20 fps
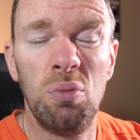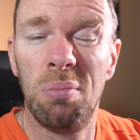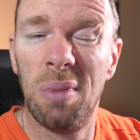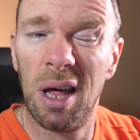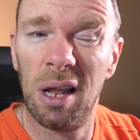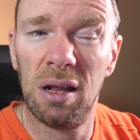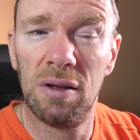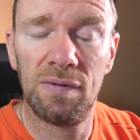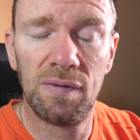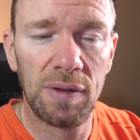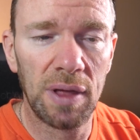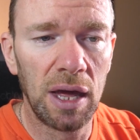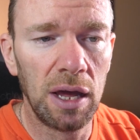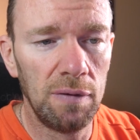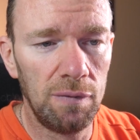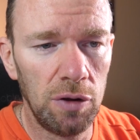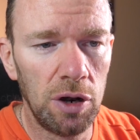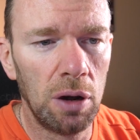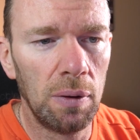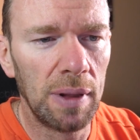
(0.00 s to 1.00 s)
mil,
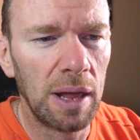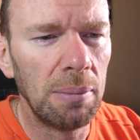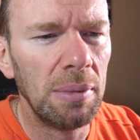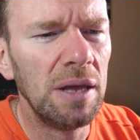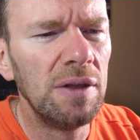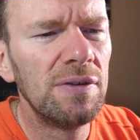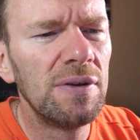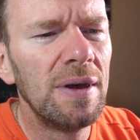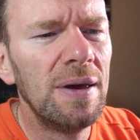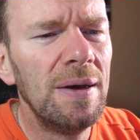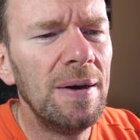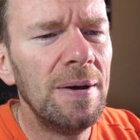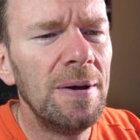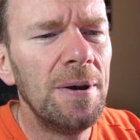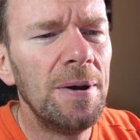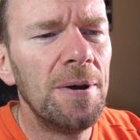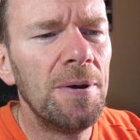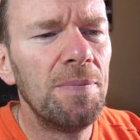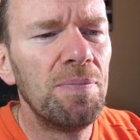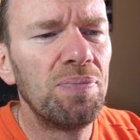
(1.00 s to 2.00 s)
if you know what that means.
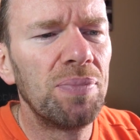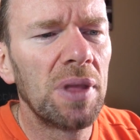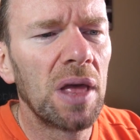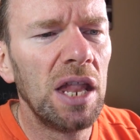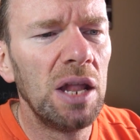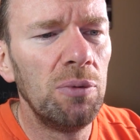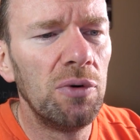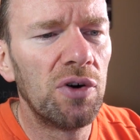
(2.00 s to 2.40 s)
Then